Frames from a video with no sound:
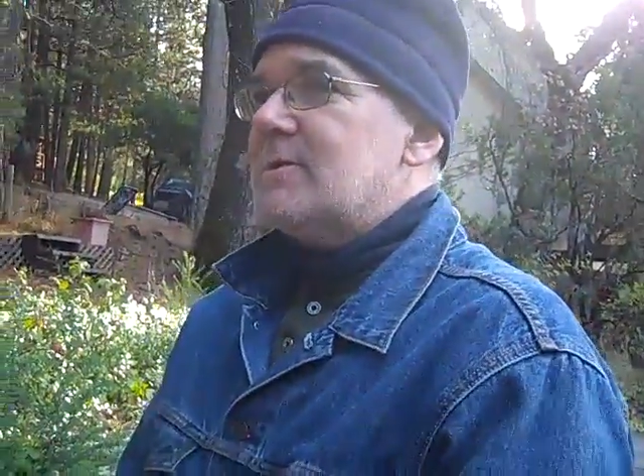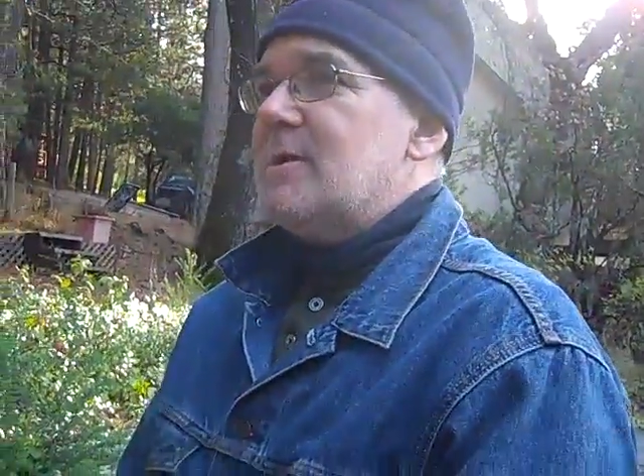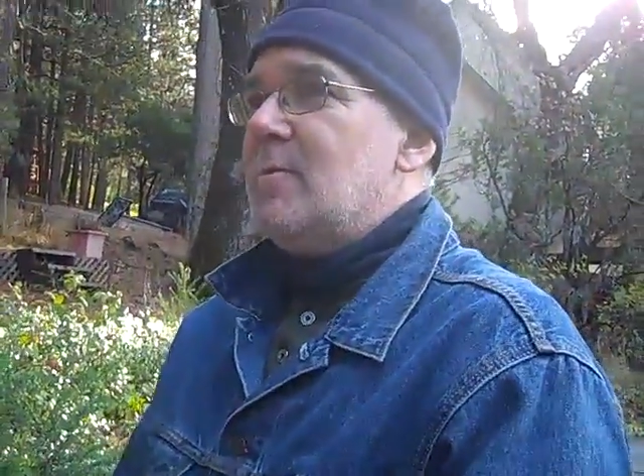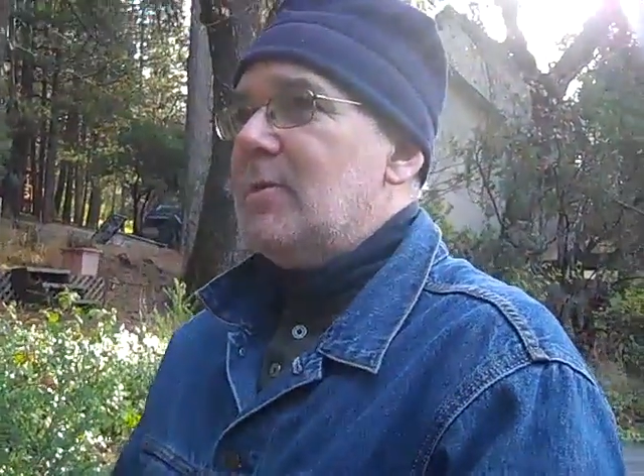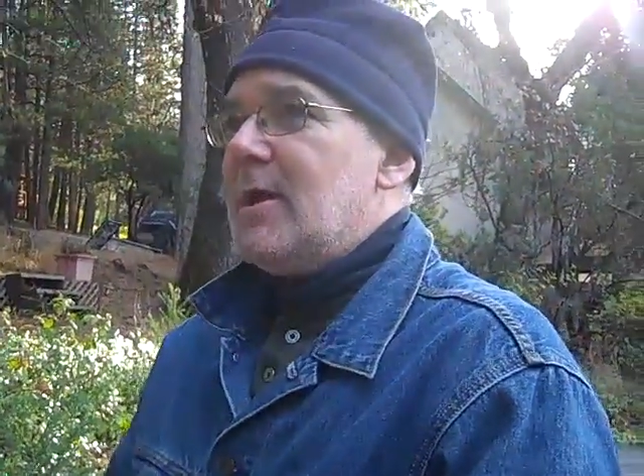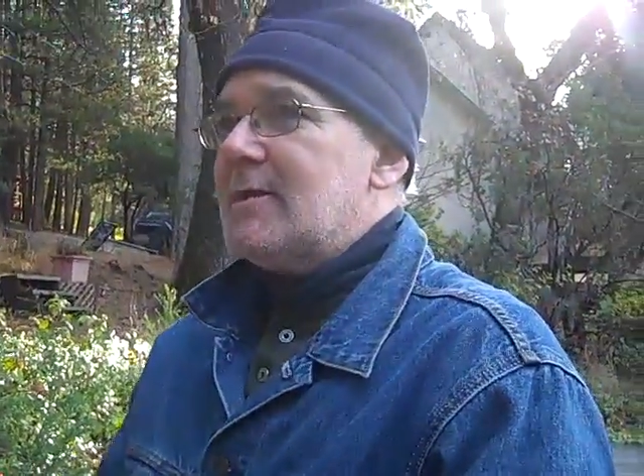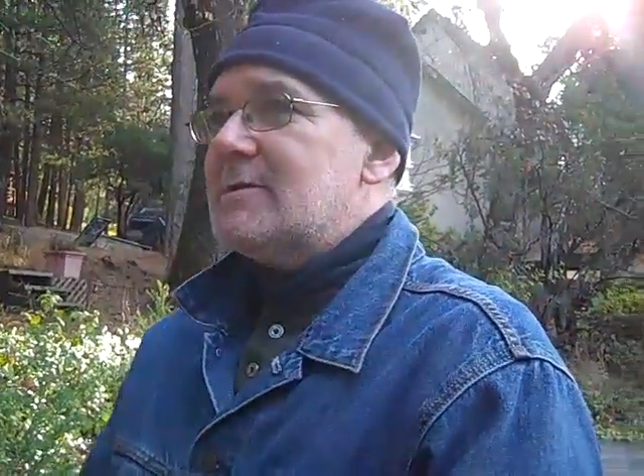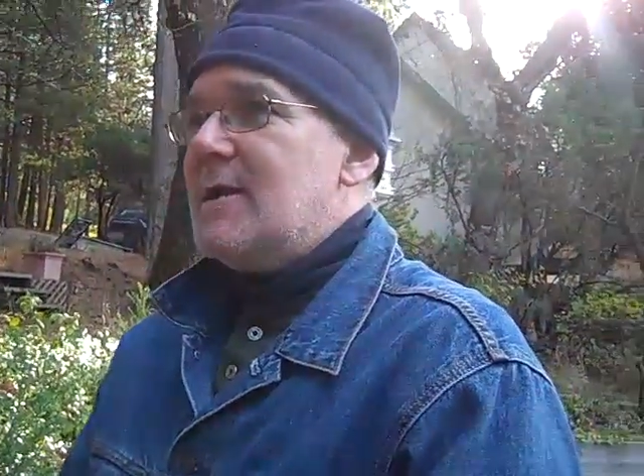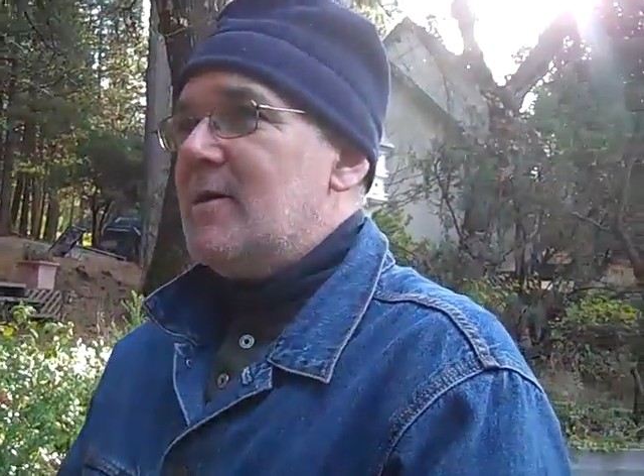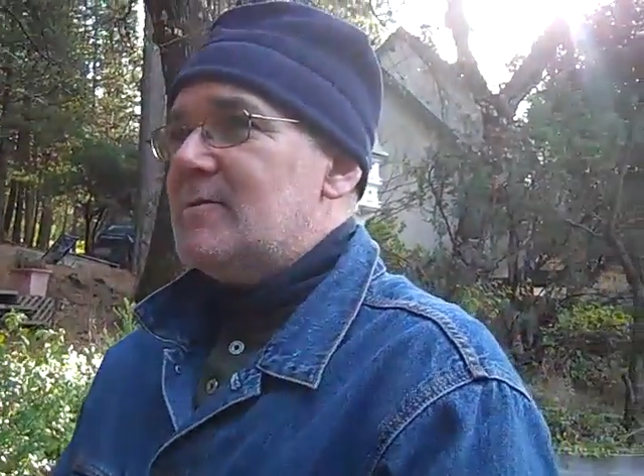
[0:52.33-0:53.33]
some
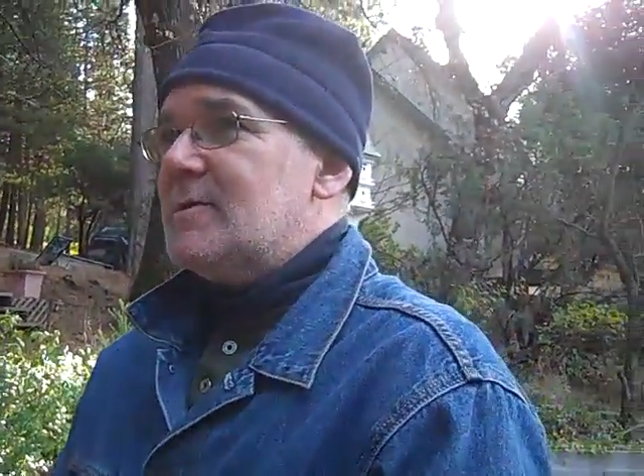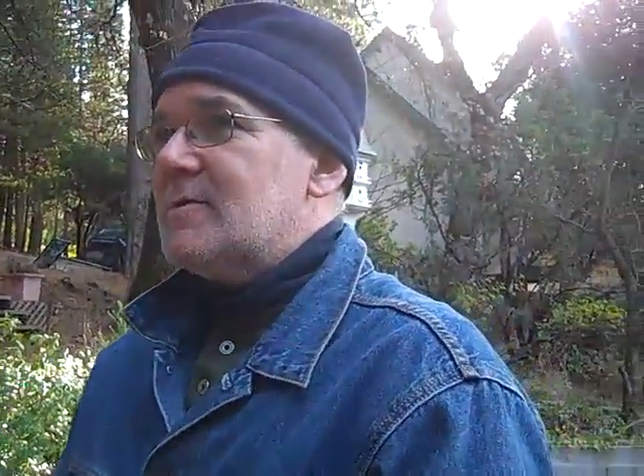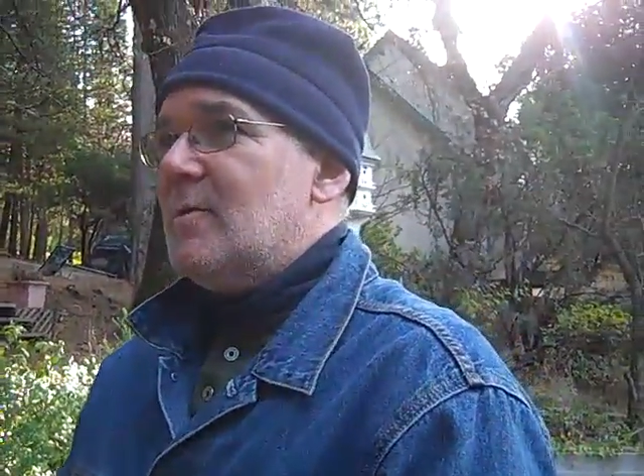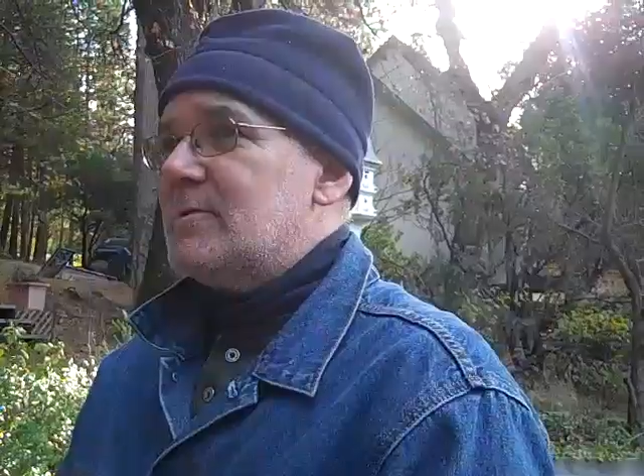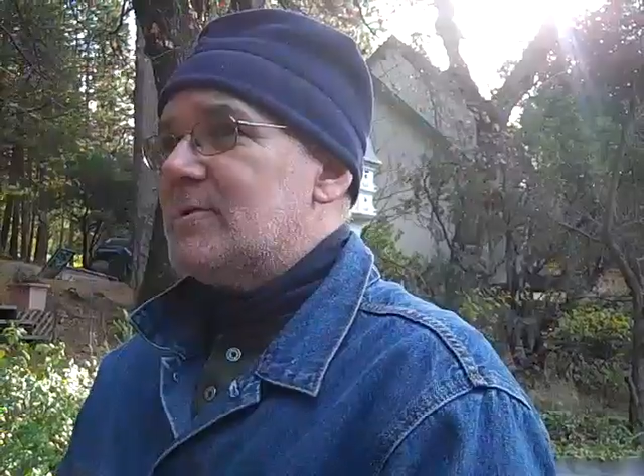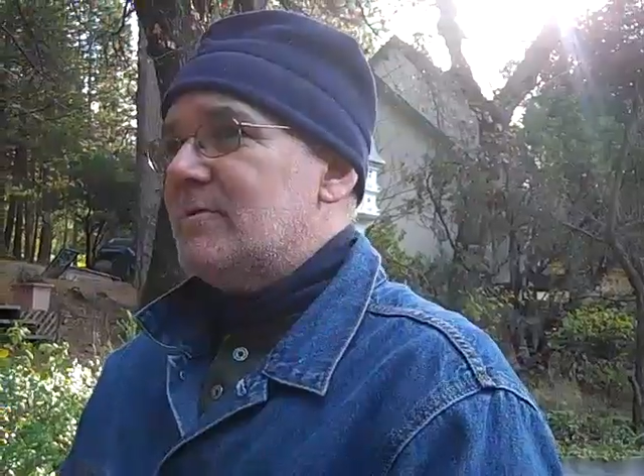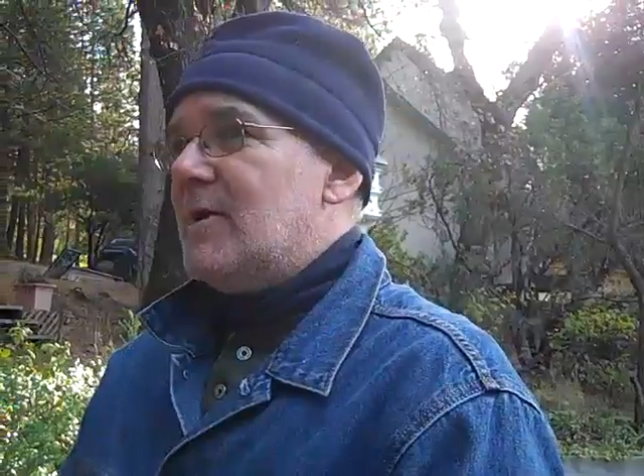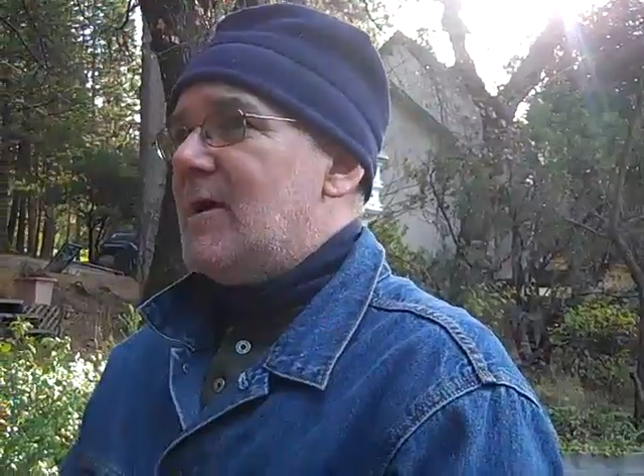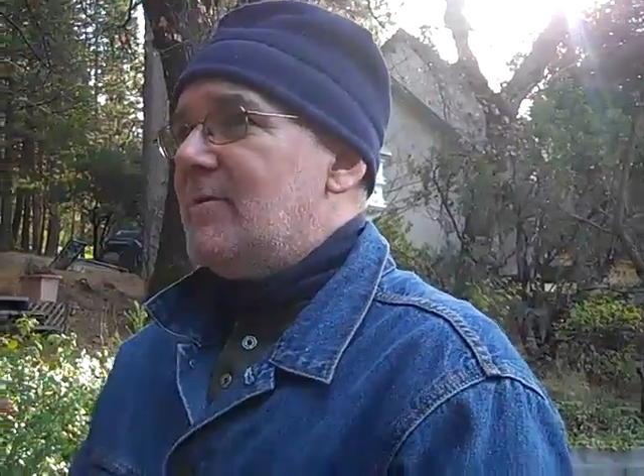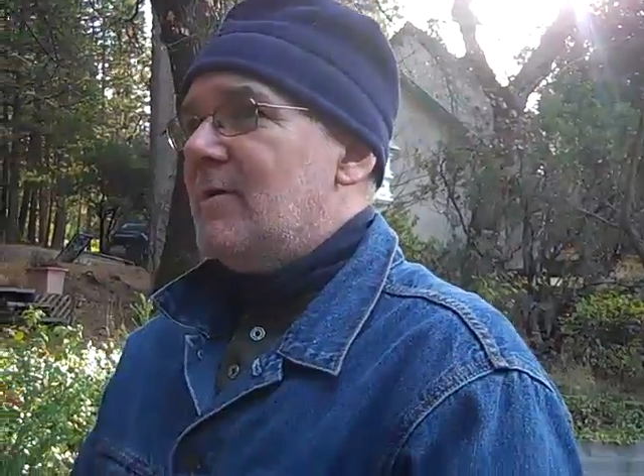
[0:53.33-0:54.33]
plants that just won't
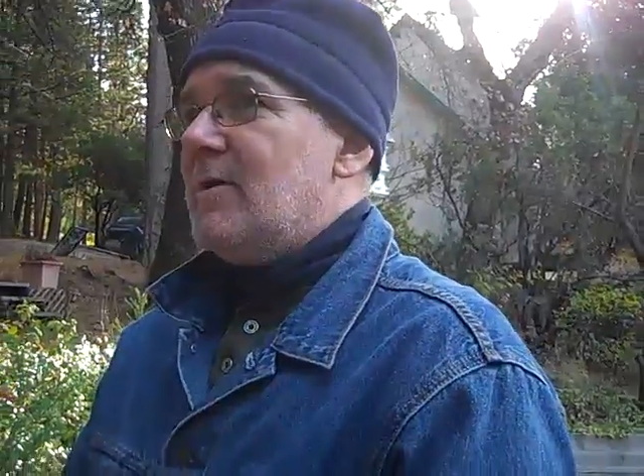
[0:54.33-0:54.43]
survive,